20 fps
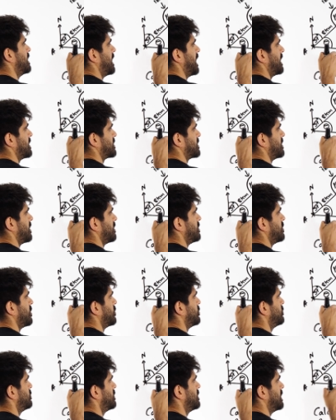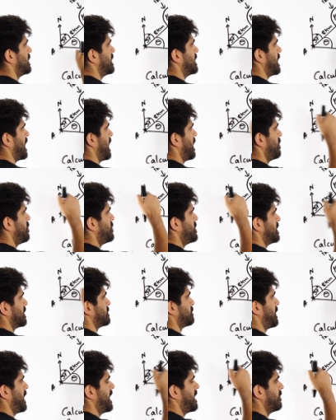has an unknown, and this
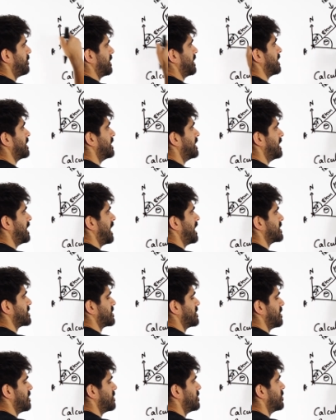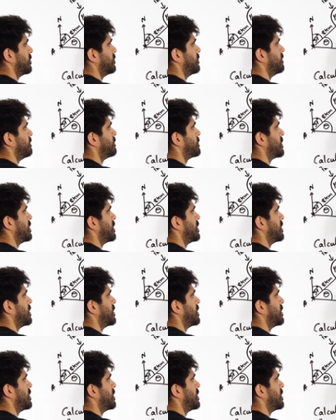pairing has an unknown.